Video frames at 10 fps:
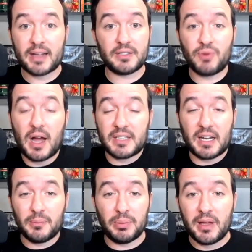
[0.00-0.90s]
rocked out of
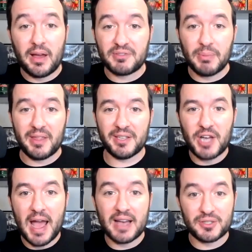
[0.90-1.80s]
the playoffs by the
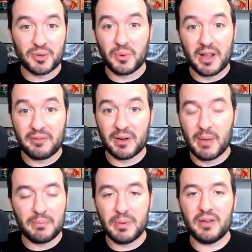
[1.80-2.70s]
Jazz or whatever it
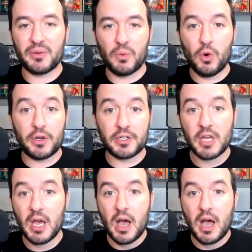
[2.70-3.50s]
might be, or the Warriors,